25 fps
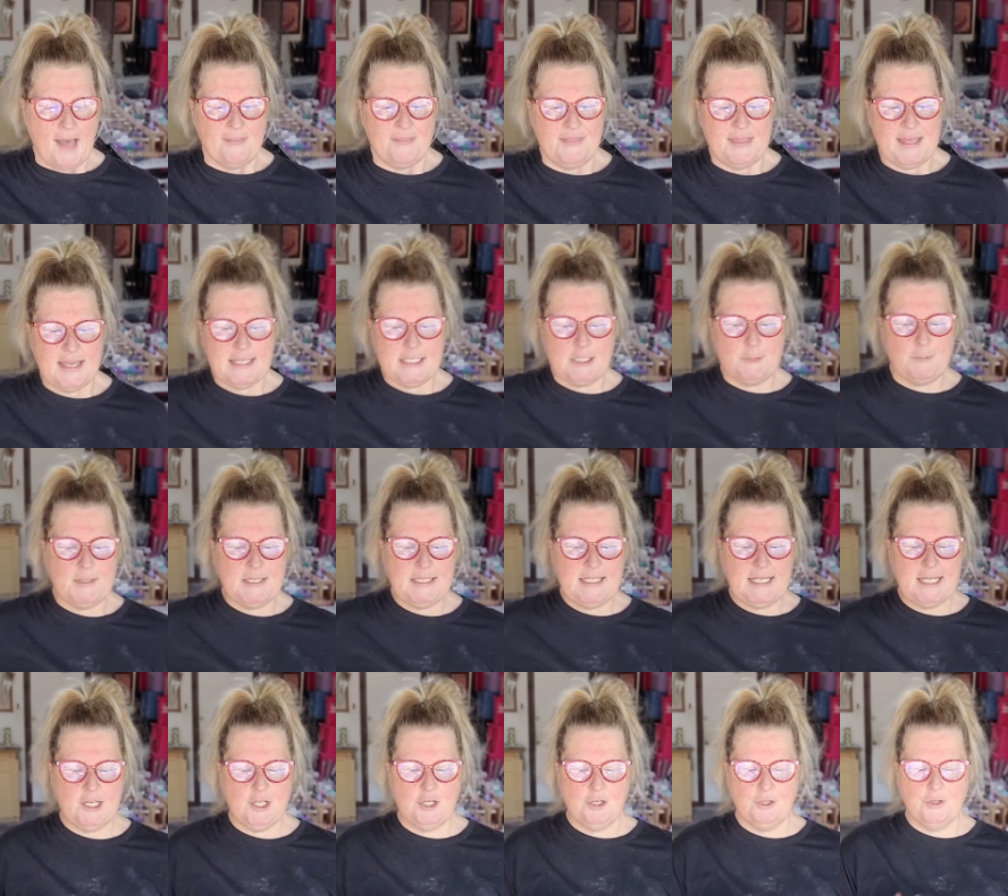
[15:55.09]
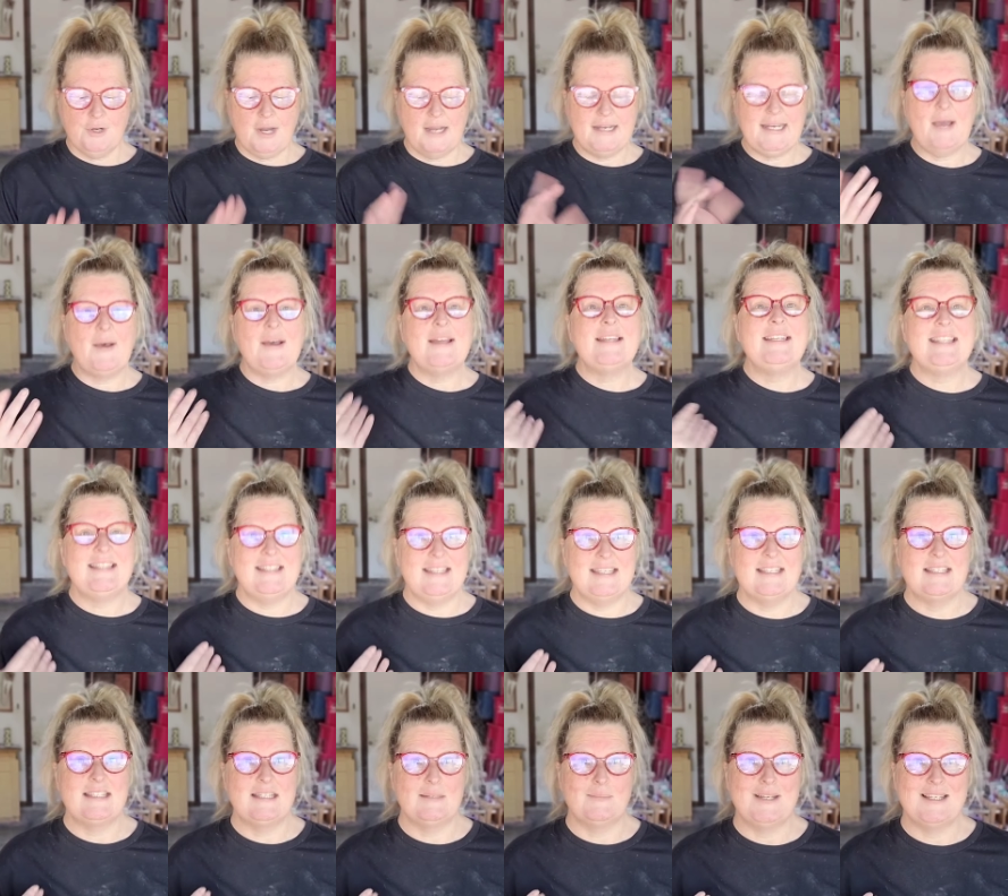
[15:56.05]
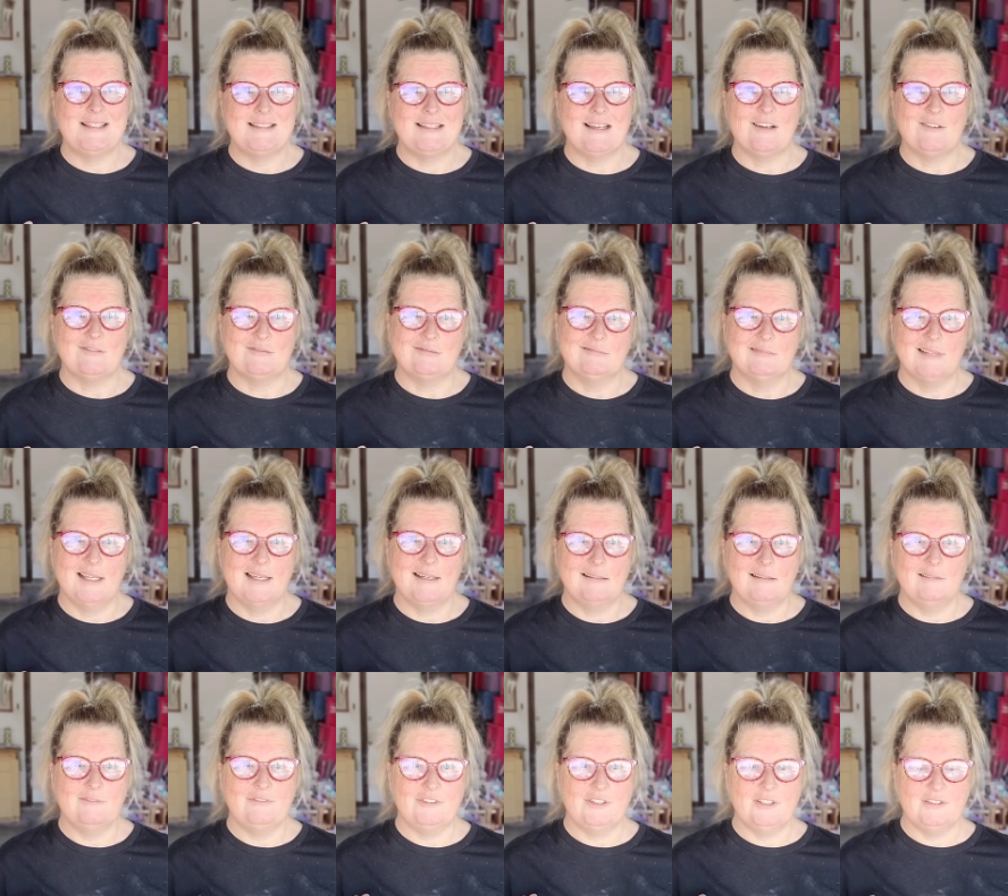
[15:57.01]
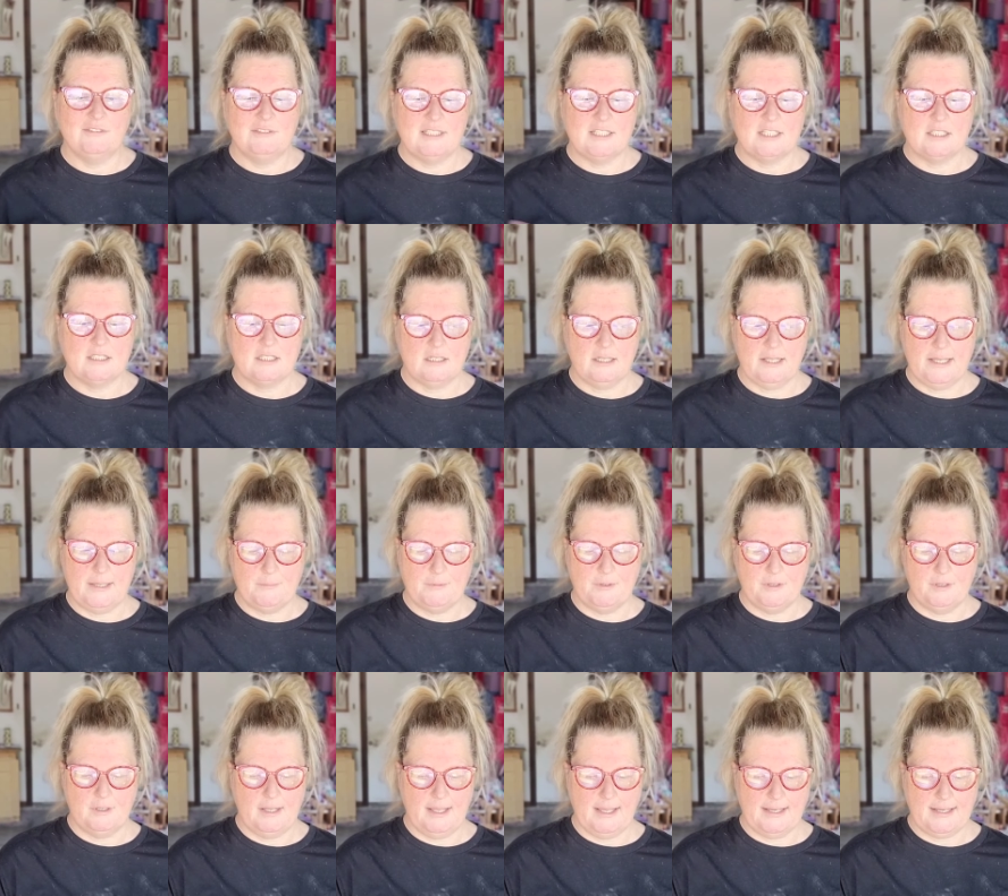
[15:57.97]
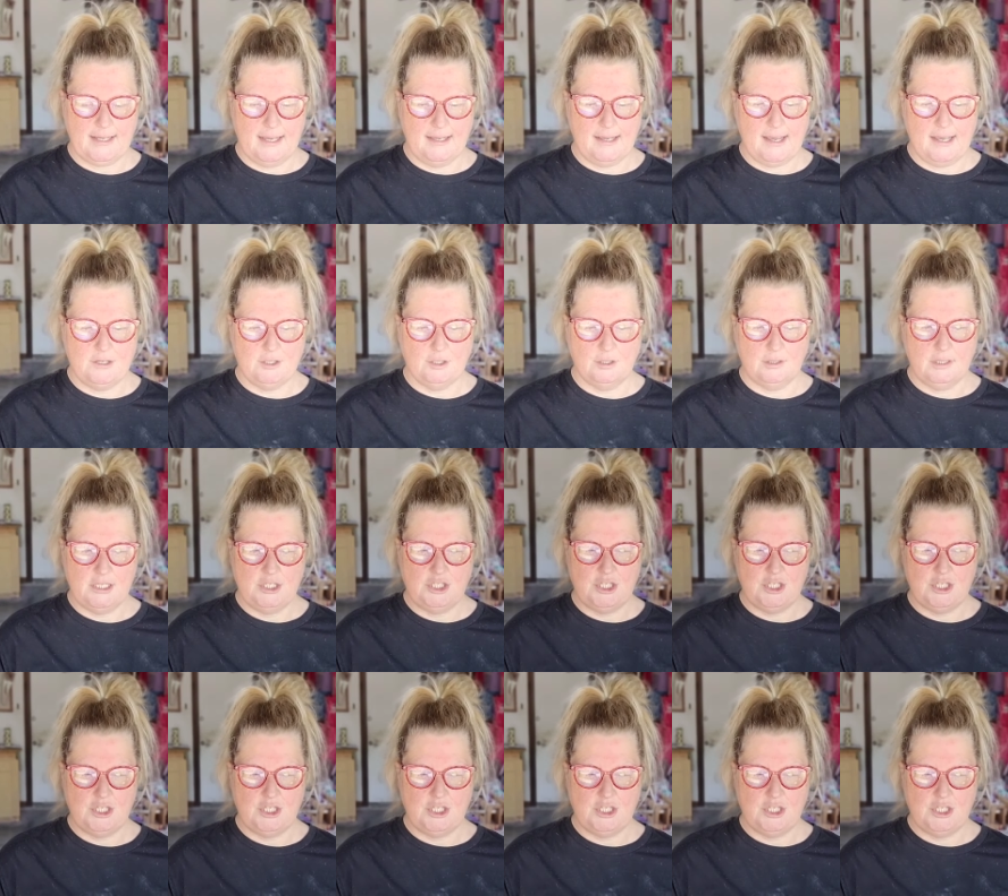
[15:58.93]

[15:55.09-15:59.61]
This particular, now I did this to myself, like full disclaimer, like I totally